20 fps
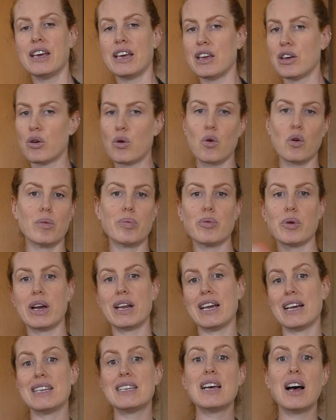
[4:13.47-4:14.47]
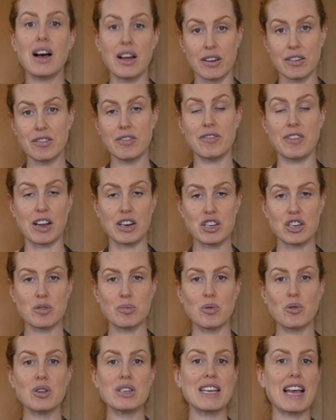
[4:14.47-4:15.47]
incorporate a ton of
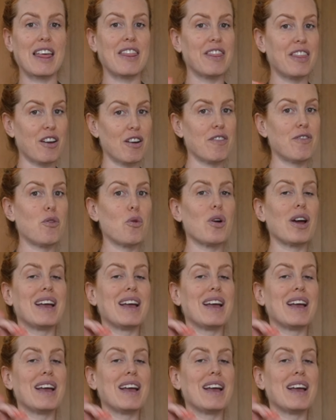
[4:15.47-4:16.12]
vegetables and therefore